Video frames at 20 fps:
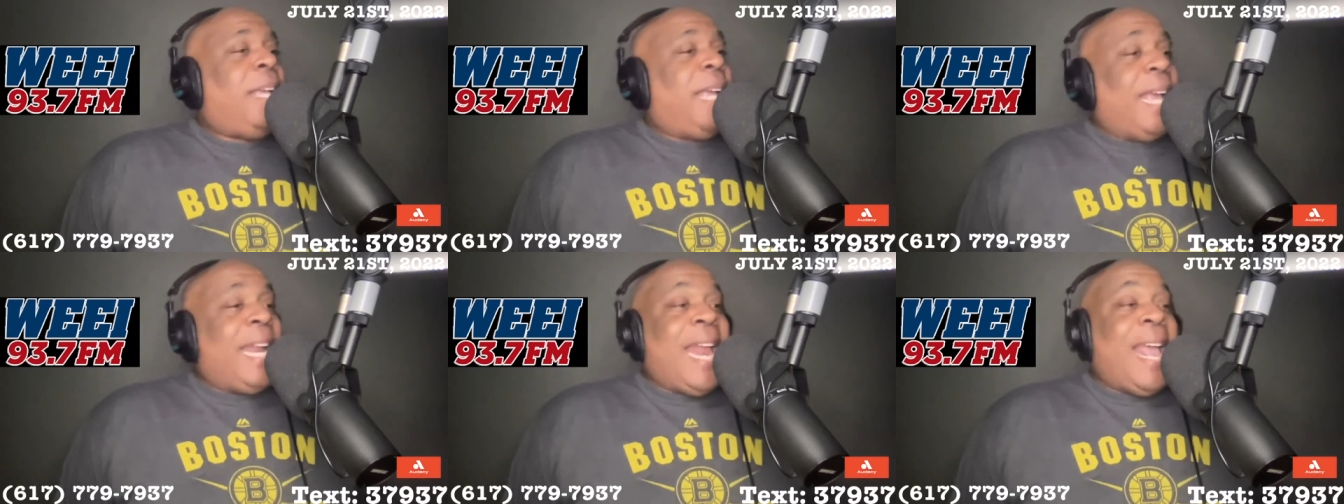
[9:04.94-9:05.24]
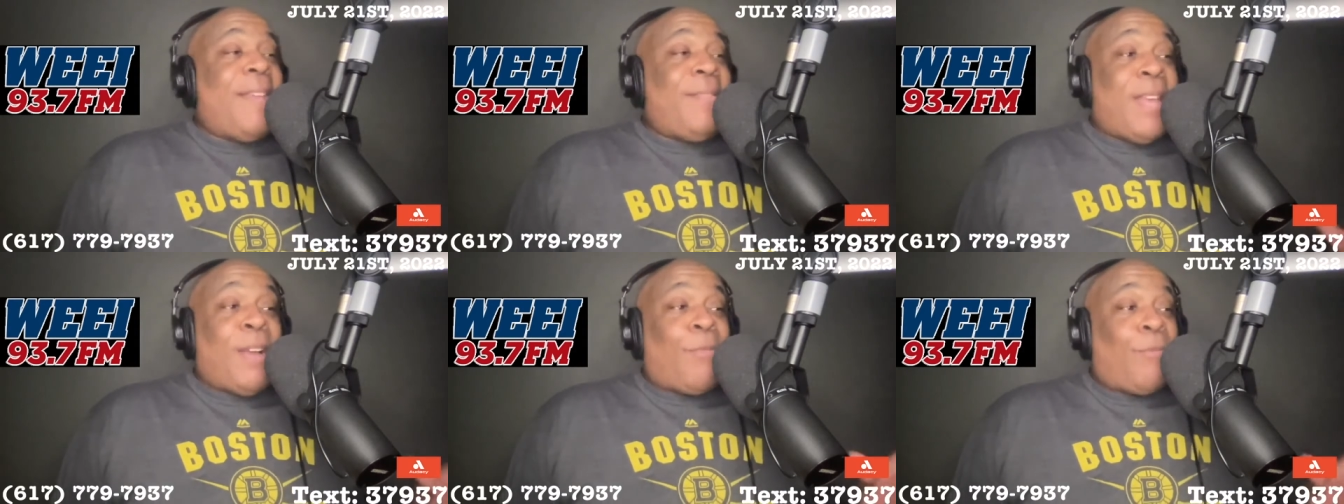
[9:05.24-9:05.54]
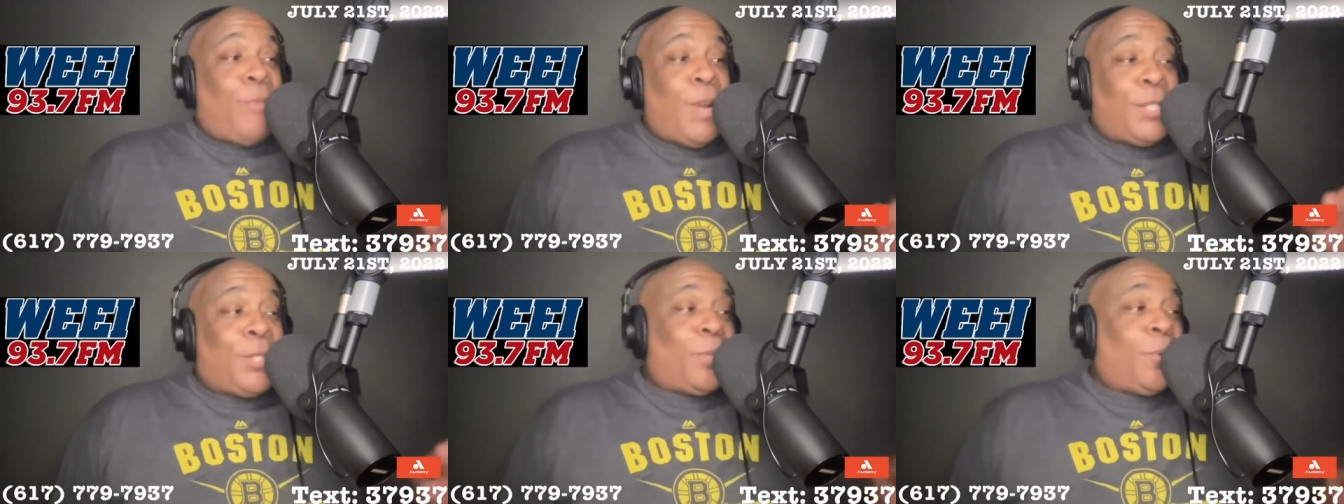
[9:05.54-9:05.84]
and have that
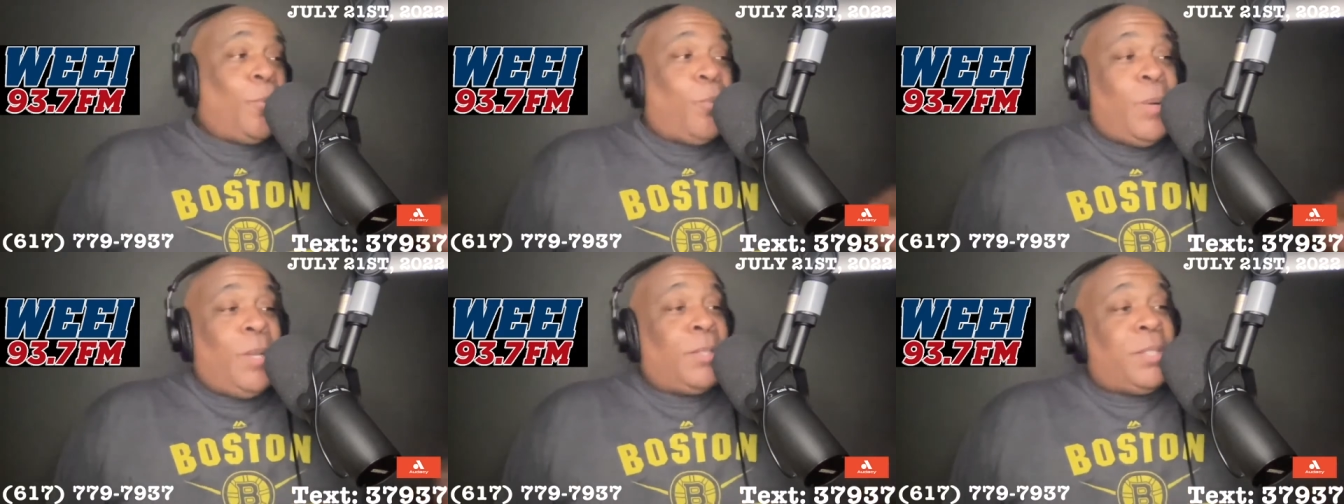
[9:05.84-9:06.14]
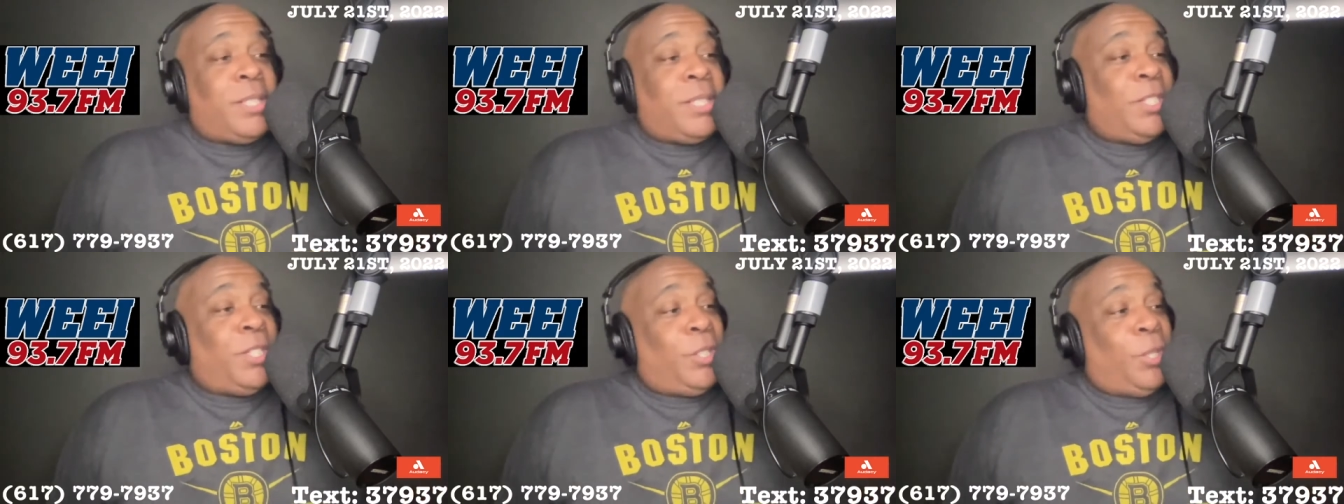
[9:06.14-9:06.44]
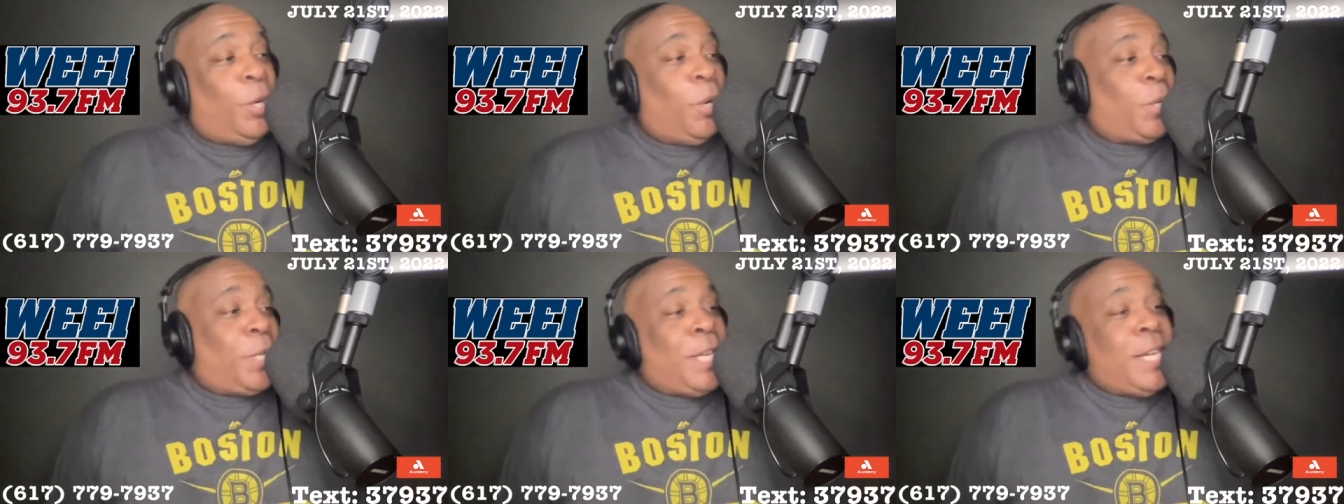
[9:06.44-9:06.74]
Russell Wilson
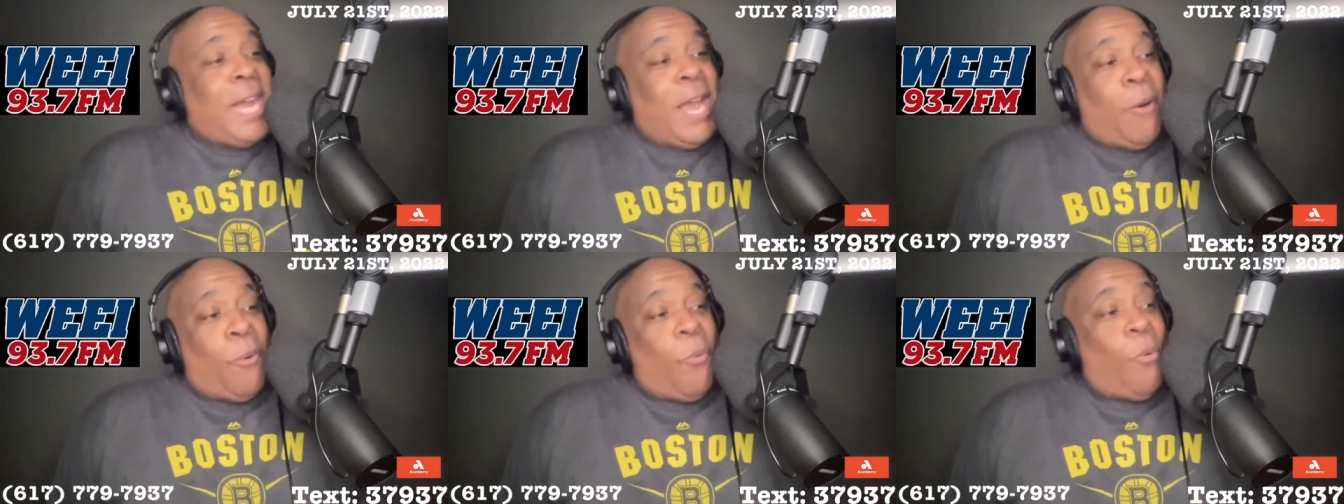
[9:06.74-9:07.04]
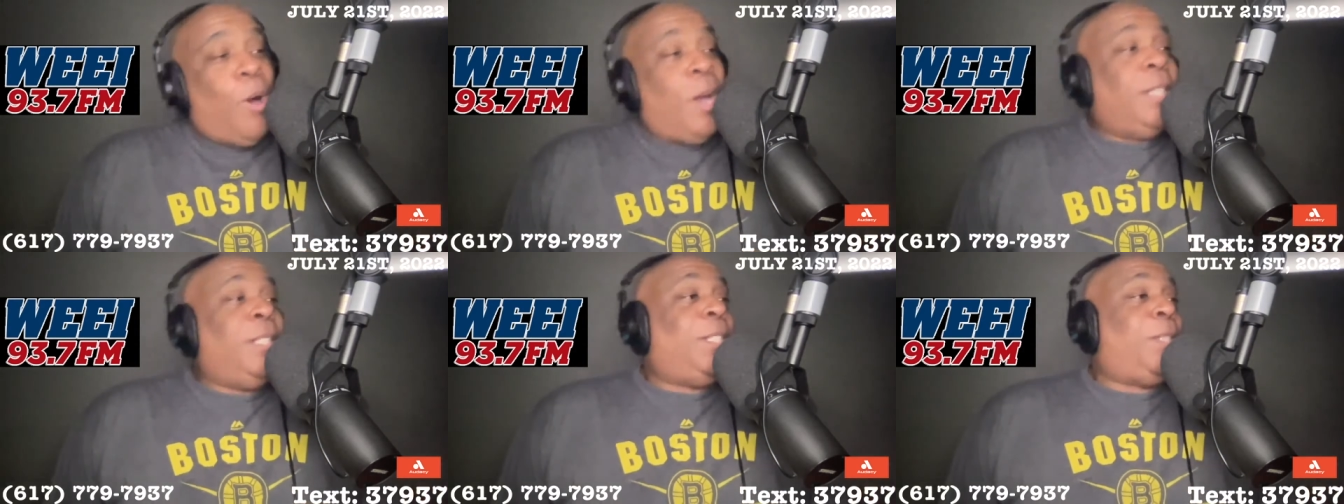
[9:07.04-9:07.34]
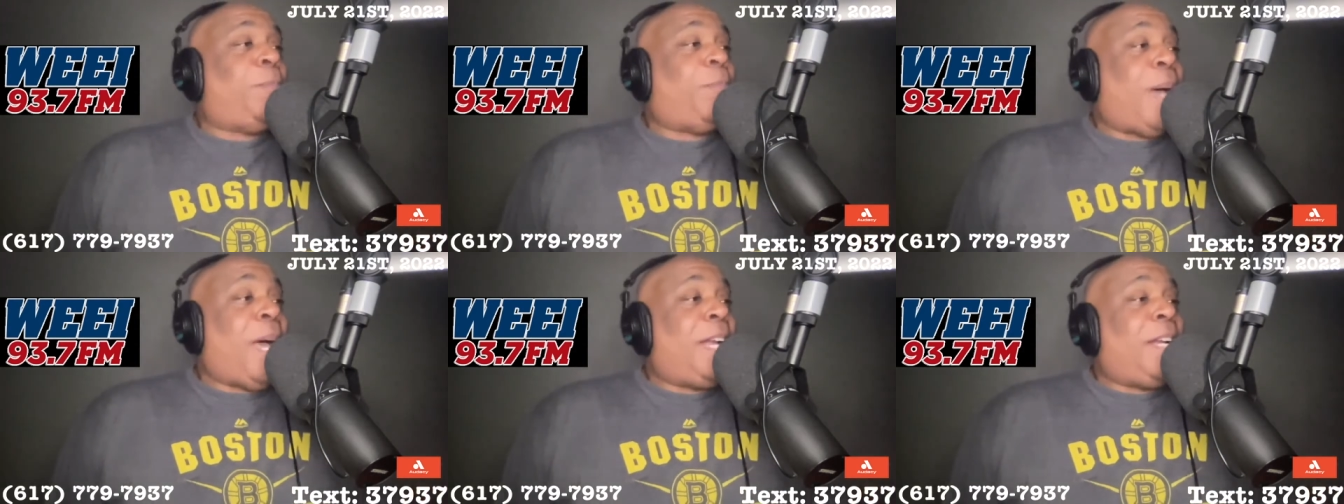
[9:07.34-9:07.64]
cook in that one
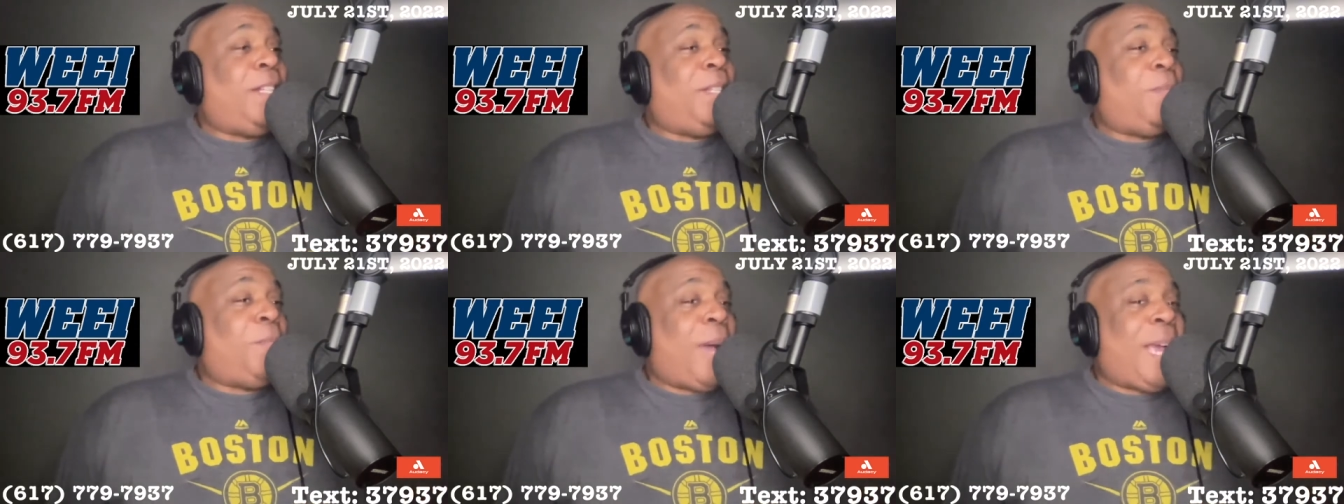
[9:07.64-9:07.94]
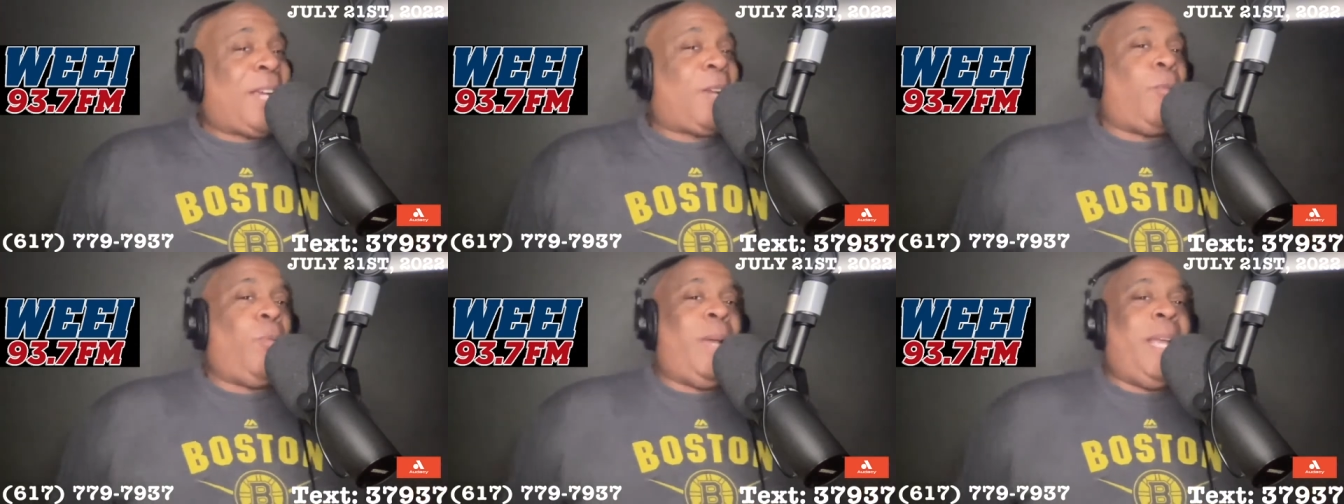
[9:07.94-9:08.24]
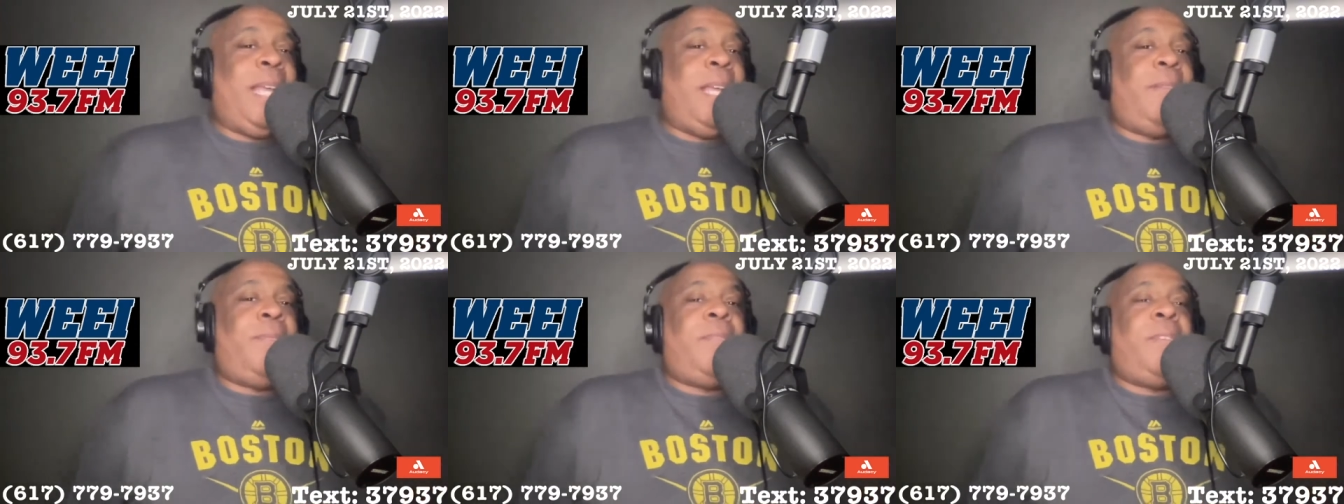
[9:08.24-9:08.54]
spot of the
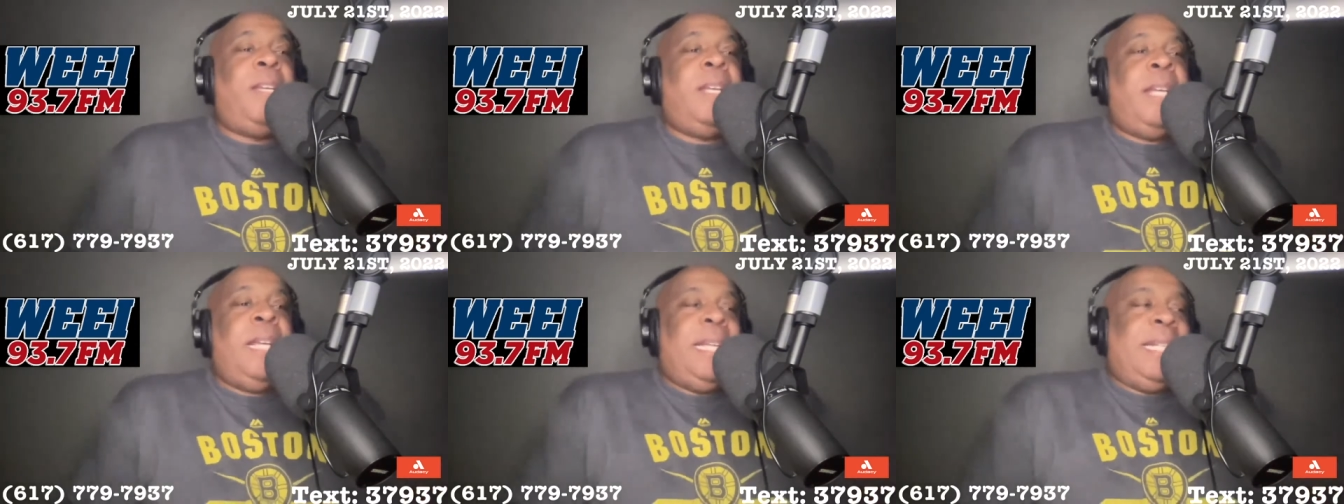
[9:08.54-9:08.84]
microwave